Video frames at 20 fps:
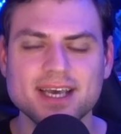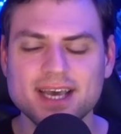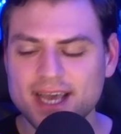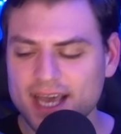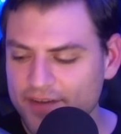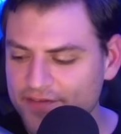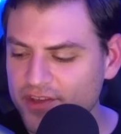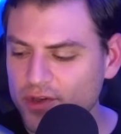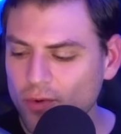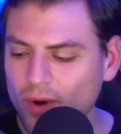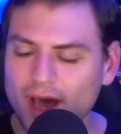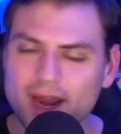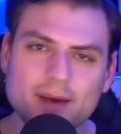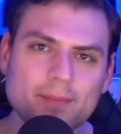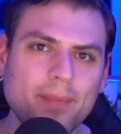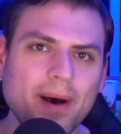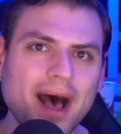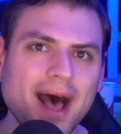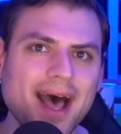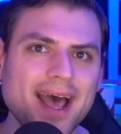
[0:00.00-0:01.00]
if you want to
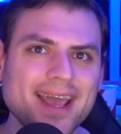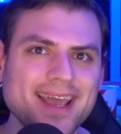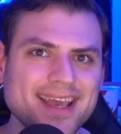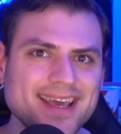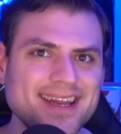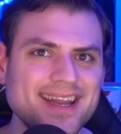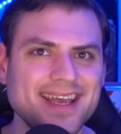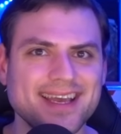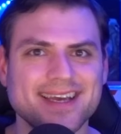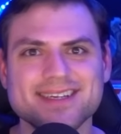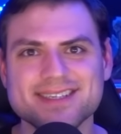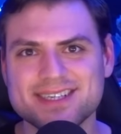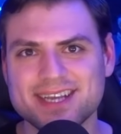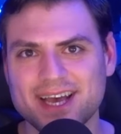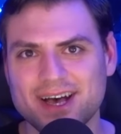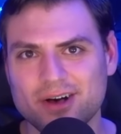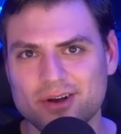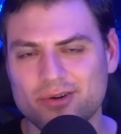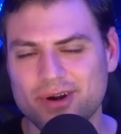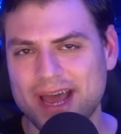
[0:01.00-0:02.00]
buy an
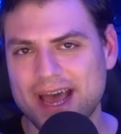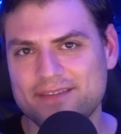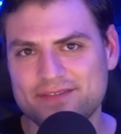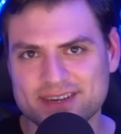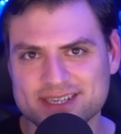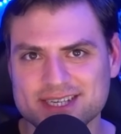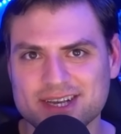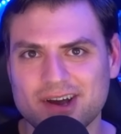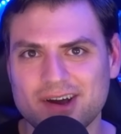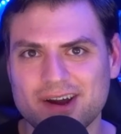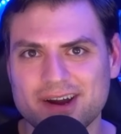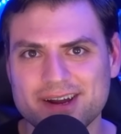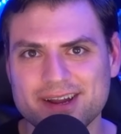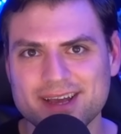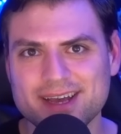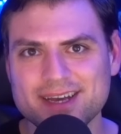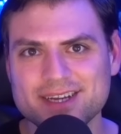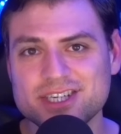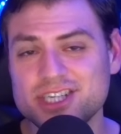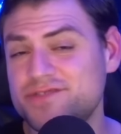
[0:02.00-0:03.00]
Intel graphics card
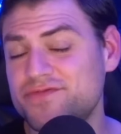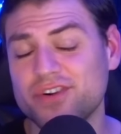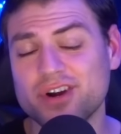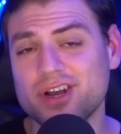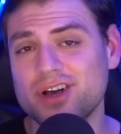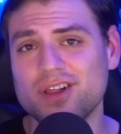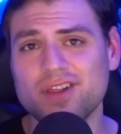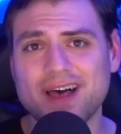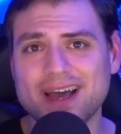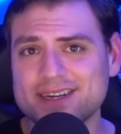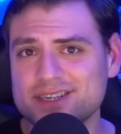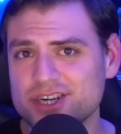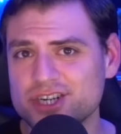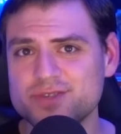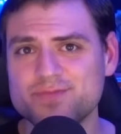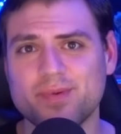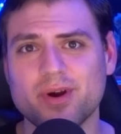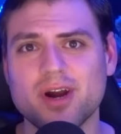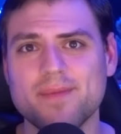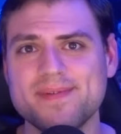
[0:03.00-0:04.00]
just for collector's
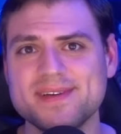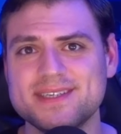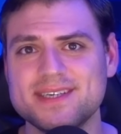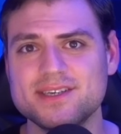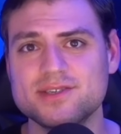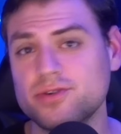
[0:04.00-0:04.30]
purposes,